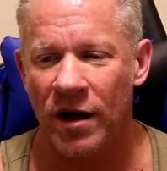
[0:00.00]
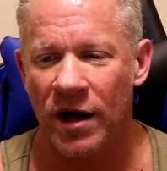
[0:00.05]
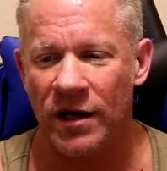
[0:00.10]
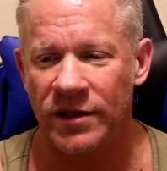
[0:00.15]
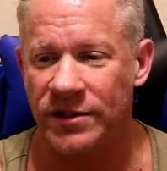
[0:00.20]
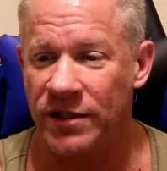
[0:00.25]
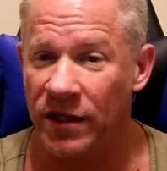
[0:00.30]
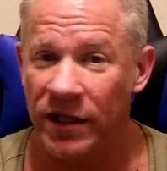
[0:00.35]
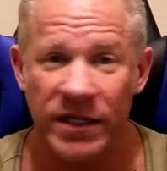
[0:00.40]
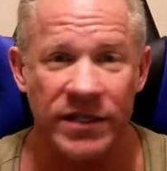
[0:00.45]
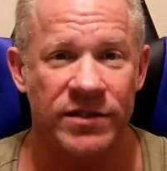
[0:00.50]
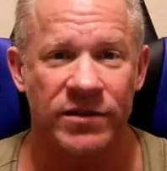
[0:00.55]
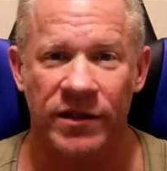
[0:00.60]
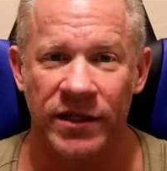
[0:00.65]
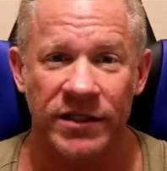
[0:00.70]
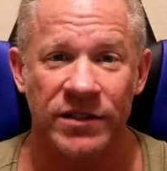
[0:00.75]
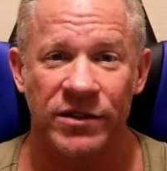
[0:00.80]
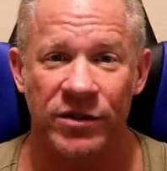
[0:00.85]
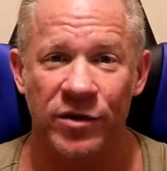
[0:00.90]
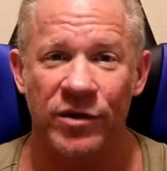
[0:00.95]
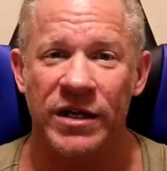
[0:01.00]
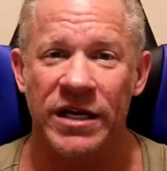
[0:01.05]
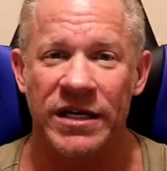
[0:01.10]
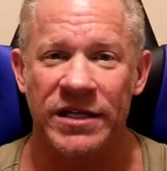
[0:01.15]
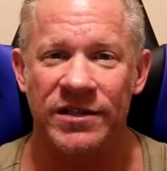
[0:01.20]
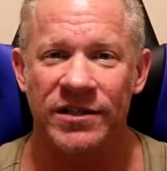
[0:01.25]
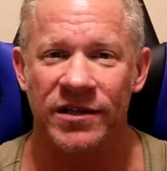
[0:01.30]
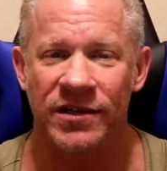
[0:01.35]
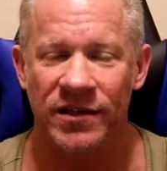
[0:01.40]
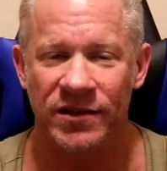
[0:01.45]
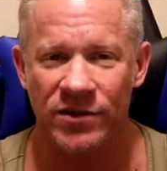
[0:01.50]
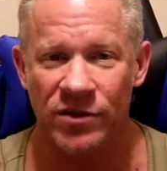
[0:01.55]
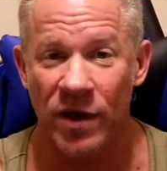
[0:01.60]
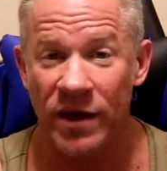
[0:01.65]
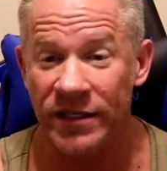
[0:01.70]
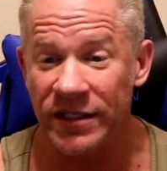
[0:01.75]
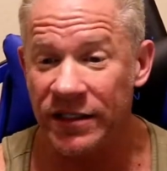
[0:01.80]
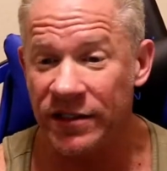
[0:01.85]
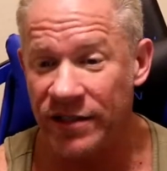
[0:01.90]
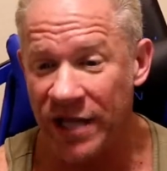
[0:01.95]
I said, let's do this. So
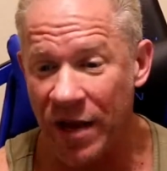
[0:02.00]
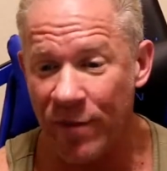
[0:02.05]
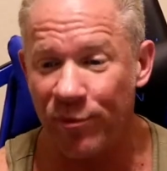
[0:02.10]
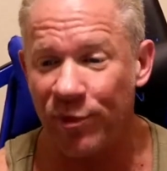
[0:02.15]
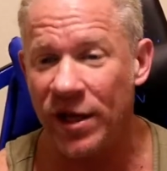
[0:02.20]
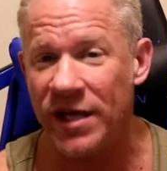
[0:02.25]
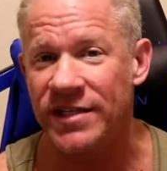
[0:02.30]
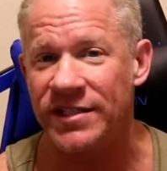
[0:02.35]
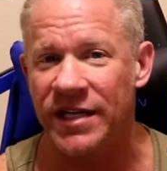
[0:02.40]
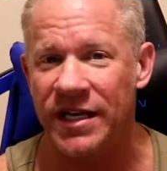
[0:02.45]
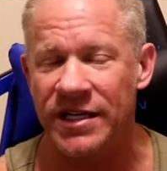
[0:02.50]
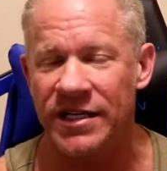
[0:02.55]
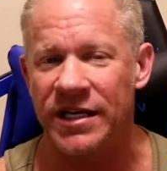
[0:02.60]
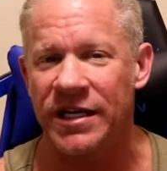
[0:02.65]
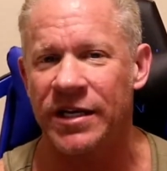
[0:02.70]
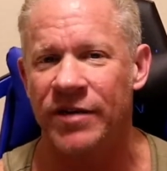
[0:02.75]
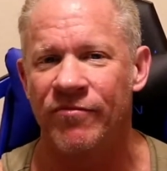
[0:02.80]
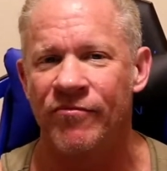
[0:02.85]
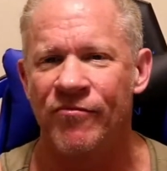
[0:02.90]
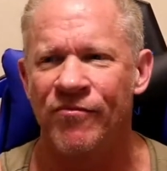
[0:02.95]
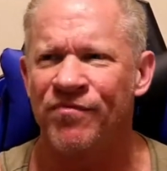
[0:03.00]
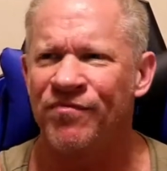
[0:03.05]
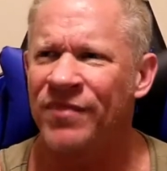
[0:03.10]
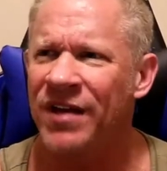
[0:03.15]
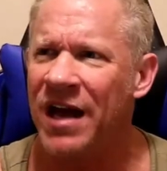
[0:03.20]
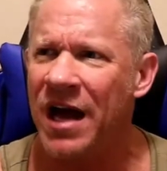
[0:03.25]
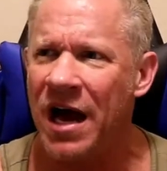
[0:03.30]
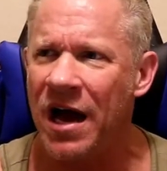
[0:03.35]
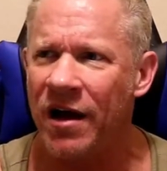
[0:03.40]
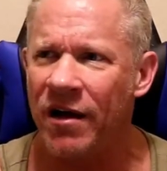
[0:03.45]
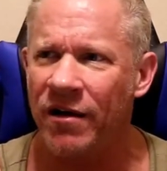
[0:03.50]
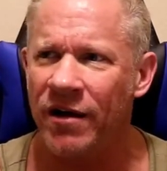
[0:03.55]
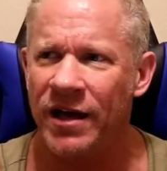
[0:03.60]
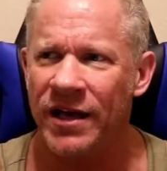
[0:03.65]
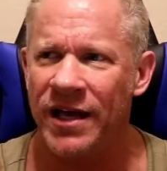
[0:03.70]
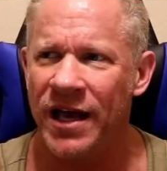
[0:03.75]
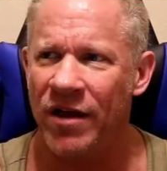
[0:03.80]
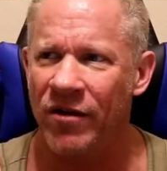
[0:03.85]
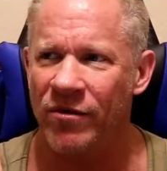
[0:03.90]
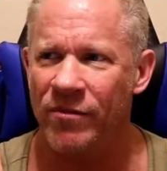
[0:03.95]
I did 10 plates, and I did, I
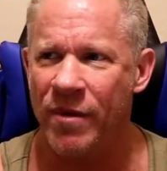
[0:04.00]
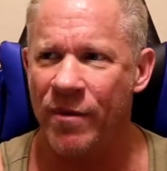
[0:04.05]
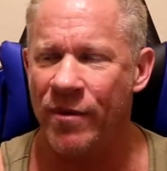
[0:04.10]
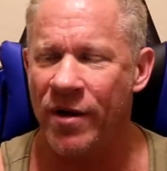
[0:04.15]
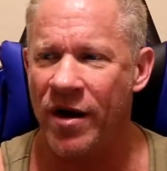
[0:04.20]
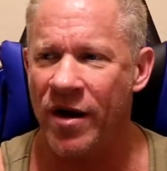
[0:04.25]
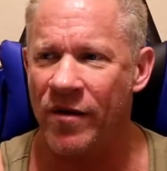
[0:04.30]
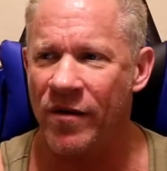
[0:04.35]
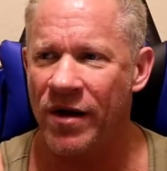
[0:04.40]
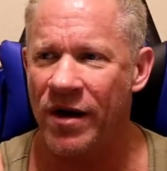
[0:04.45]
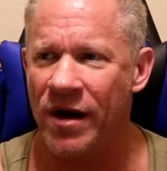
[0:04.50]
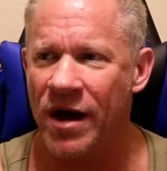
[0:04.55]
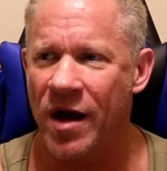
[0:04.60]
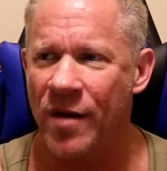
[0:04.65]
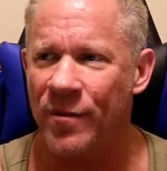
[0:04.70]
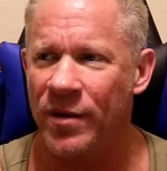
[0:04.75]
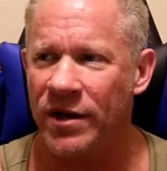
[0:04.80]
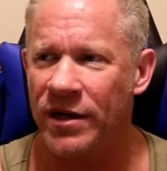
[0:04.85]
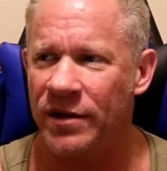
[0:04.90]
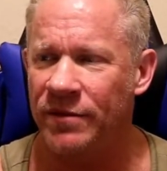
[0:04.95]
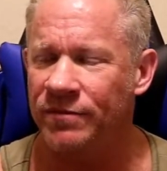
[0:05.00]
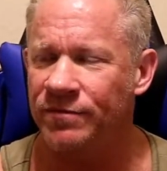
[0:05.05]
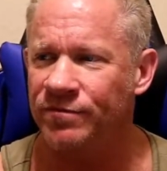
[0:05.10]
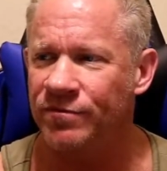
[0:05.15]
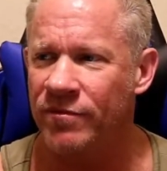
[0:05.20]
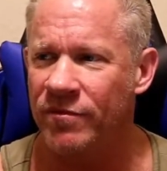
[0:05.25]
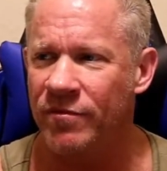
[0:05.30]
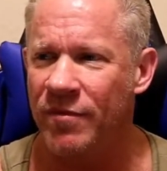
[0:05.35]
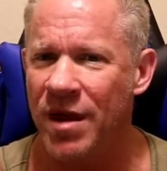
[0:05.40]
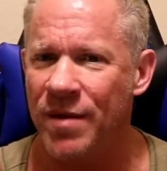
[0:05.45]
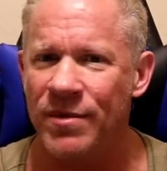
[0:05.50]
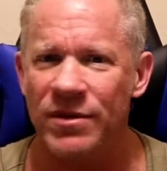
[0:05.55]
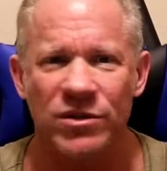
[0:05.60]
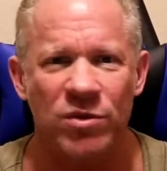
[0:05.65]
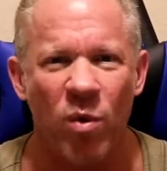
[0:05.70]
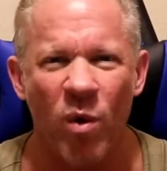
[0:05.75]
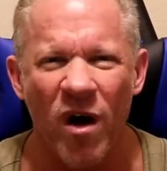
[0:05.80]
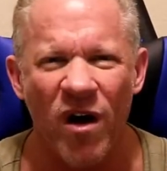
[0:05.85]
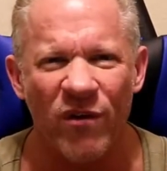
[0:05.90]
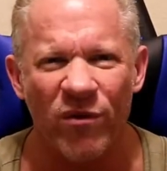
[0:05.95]
can't remember how many, maybe
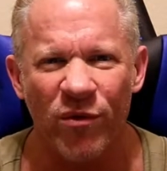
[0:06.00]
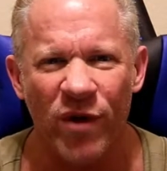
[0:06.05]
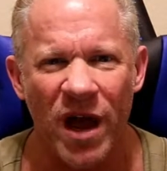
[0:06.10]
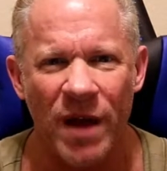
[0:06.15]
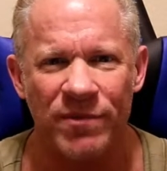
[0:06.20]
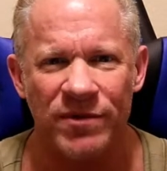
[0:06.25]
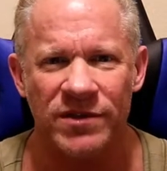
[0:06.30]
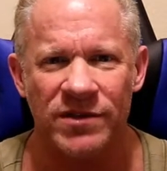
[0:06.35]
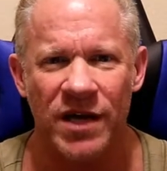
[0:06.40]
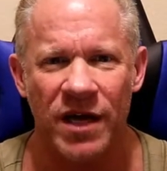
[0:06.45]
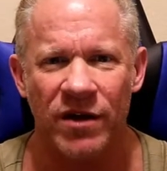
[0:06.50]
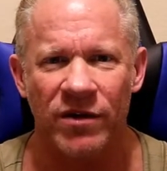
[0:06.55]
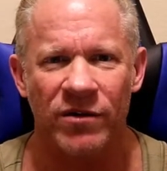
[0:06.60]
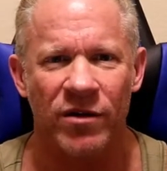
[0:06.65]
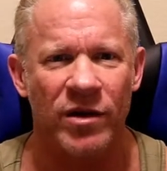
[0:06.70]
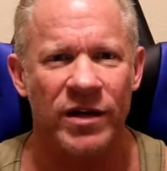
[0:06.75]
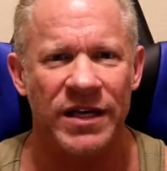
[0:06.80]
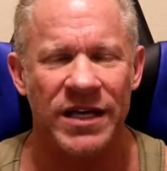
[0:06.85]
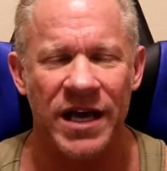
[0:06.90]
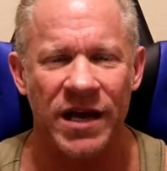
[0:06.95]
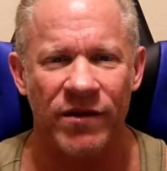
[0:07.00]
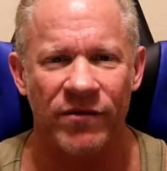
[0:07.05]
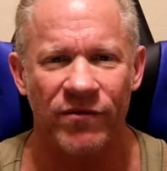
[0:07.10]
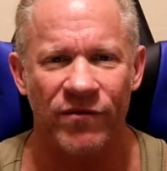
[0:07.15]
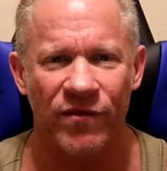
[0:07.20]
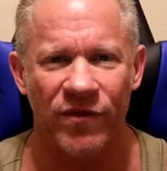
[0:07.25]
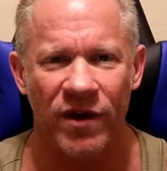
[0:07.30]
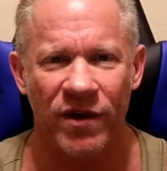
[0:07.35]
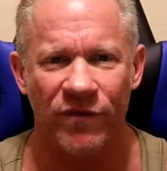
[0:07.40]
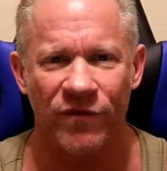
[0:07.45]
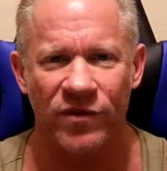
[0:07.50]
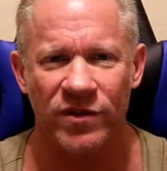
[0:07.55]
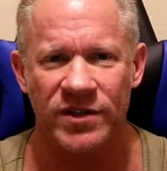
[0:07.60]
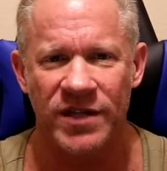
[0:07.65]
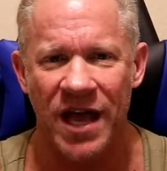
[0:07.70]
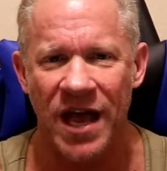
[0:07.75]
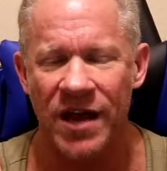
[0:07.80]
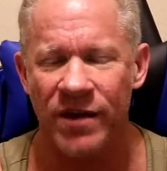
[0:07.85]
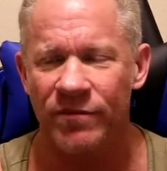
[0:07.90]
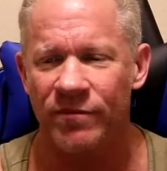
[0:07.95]
12 reps I could only get for
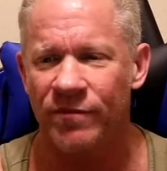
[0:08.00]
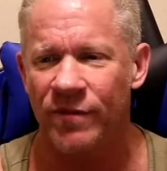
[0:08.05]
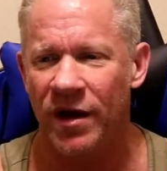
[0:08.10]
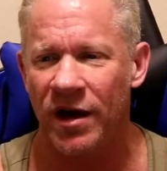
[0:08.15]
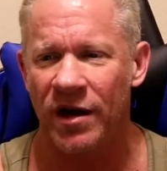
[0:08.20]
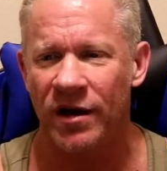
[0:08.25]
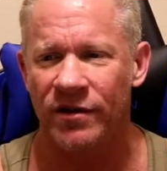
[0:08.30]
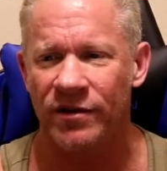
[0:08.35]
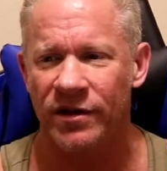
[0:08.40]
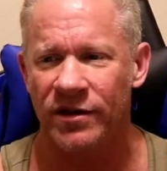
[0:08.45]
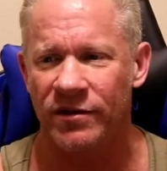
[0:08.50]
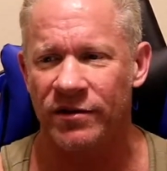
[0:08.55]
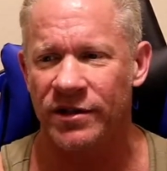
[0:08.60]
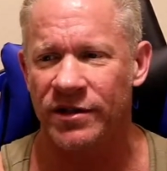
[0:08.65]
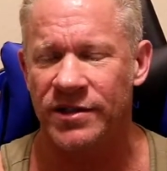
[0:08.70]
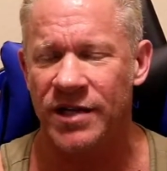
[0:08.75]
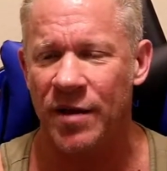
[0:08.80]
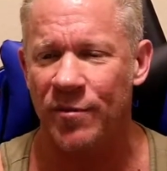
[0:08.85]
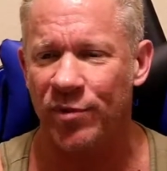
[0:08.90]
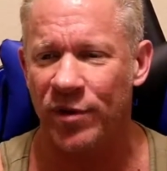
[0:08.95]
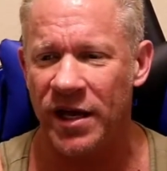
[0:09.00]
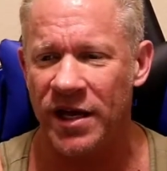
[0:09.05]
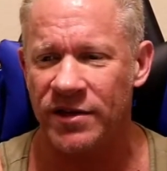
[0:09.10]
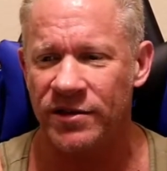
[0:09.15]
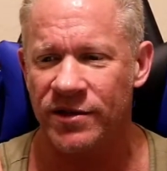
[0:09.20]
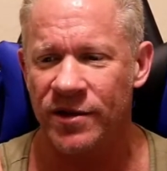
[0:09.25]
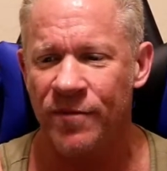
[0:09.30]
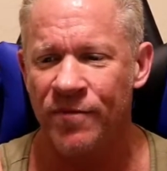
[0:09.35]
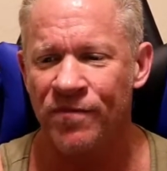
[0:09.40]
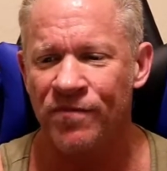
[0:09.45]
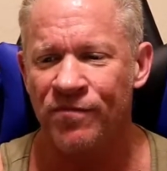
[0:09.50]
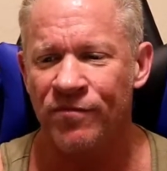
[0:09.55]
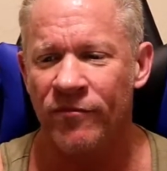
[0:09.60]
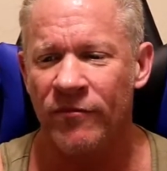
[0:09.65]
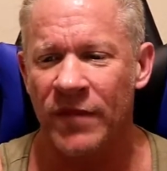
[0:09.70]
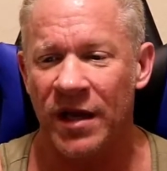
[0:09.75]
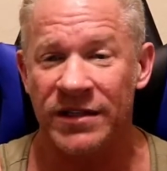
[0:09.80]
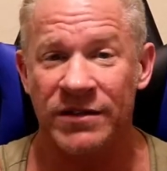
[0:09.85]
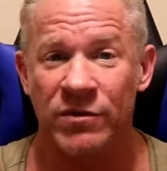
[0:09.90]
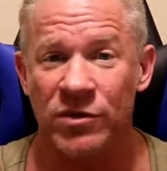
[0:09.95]
10, the 10 plates,
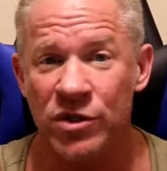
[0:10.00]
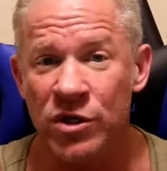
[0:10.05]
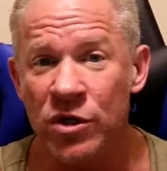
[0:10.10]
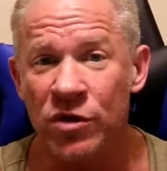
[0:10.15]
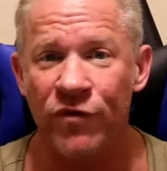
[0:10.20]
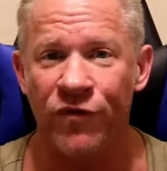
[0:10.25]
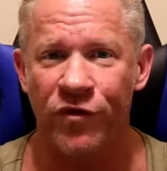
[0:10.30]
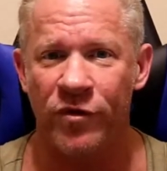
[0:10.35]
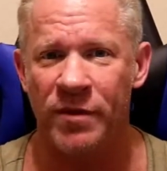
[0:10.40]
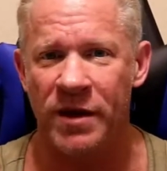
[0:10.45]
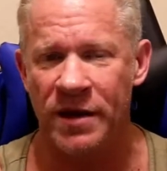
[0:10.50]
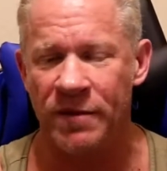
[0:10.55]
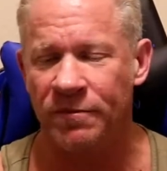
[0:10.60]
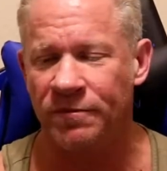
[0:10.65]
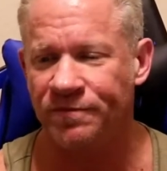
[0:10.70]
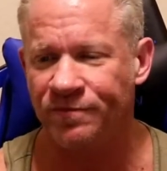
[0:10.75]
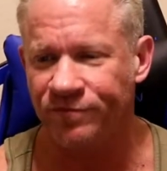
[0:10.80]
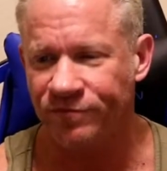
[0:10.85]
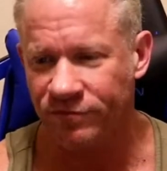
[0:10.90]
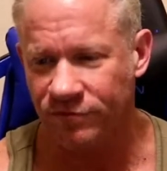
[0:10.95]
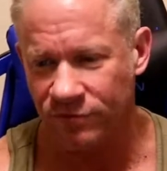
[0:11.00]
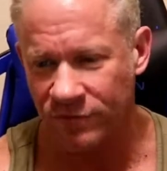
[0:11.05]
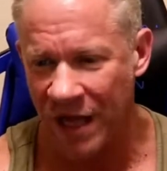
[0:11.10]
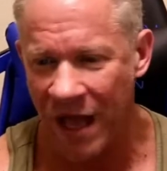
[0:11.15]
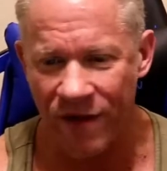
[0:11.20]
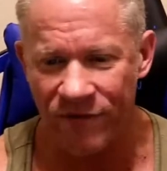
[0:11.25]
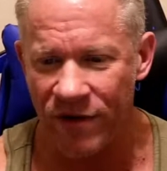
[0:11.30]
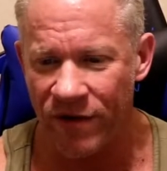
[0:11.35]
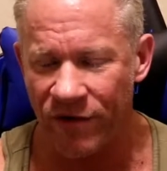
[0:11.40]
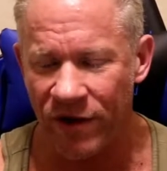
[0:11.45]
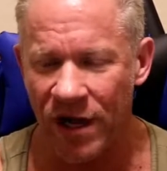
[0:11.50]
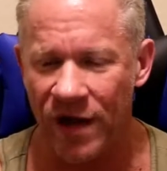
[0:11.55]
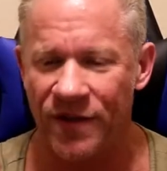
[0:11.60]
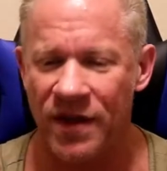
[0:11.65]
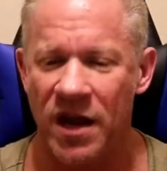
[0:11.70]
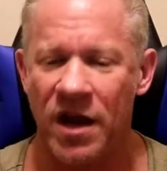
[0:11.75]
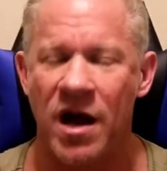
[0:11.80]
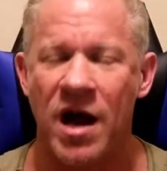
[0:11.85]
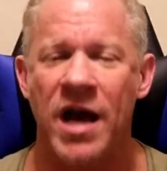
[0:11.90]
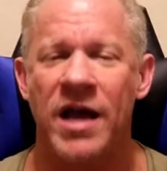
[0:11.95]
because it was new for me. Have never gone
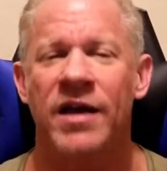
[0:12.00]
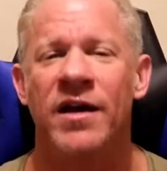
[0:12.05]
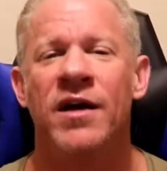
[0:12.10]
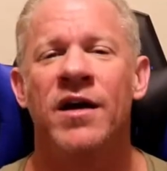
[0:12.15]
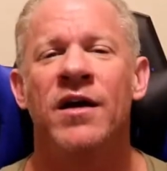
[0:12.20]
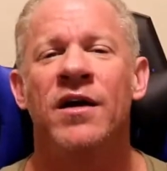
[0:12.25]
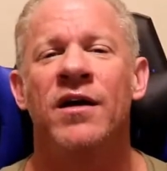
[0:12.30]
that high.